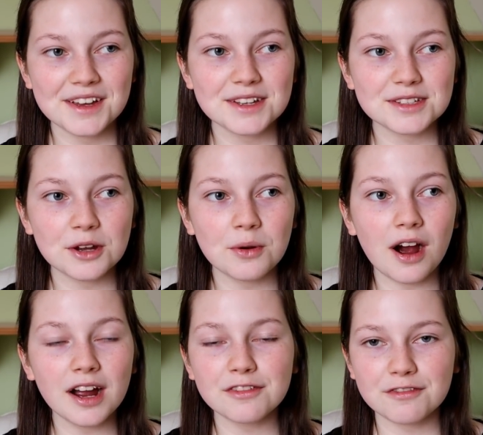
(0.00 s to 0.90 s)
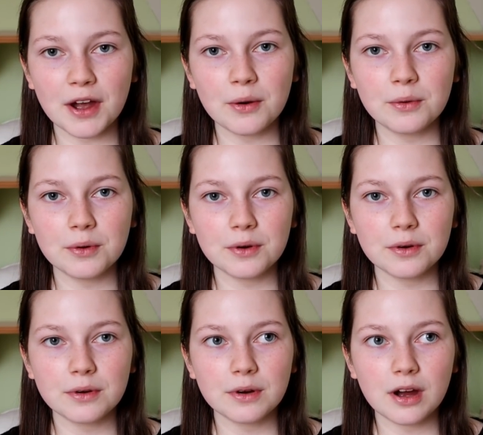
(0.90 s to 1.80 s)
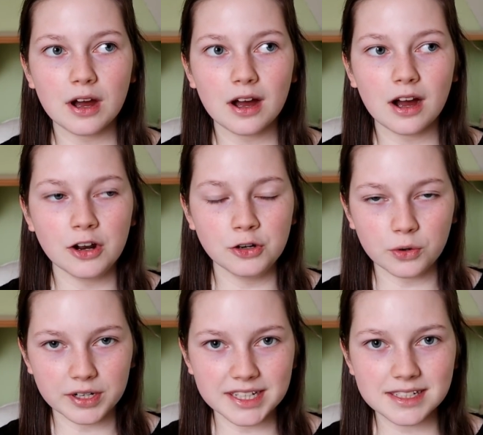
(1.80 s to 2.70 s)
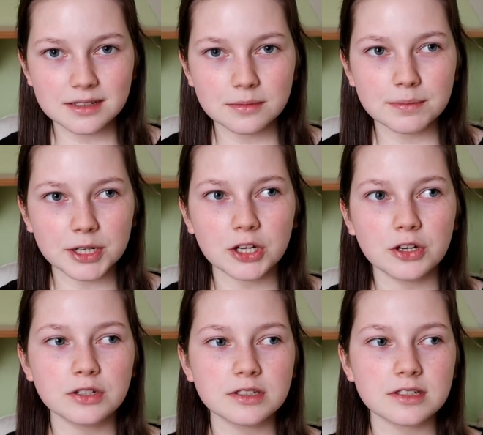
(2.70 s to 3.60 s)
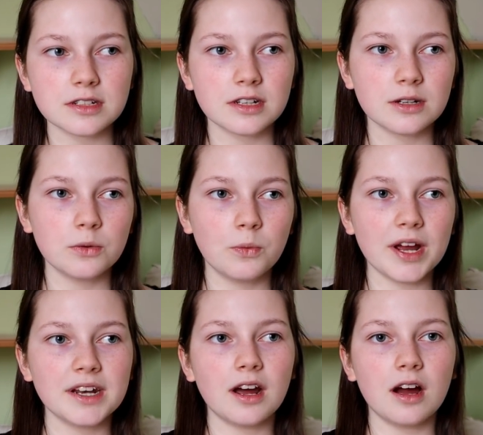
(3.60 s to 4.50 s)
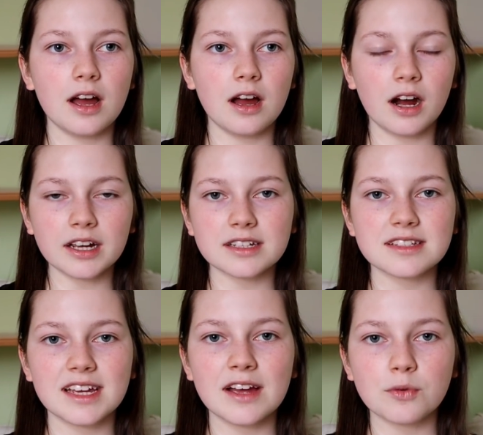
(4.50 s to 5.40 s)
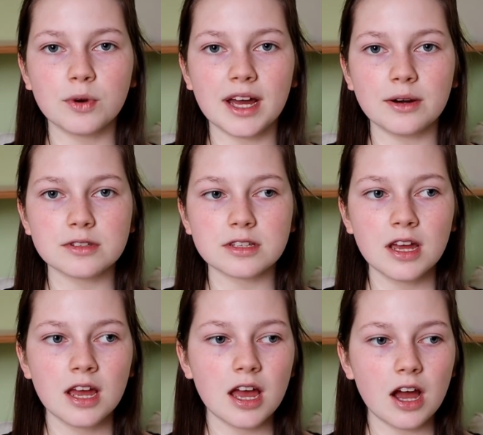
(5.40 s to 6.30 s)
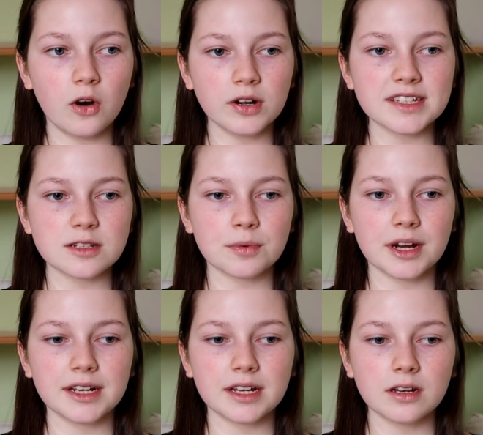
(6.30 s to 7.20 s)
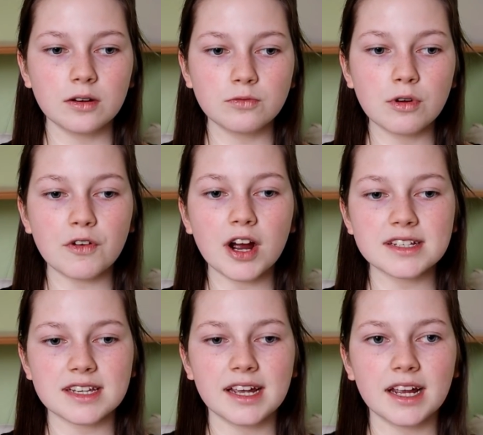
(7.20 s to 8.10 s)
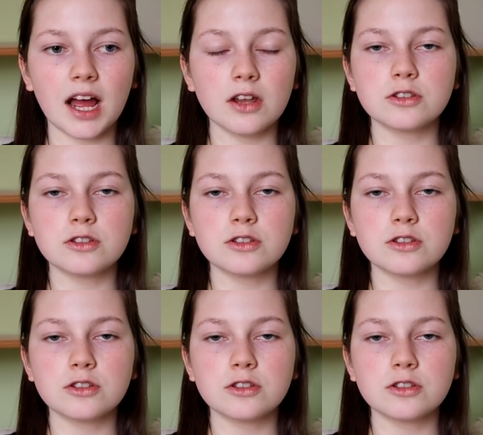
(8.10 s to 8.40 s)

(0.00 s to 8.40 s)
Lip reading: So I felt annoyed, because when I could see everyone else on Easter break revising,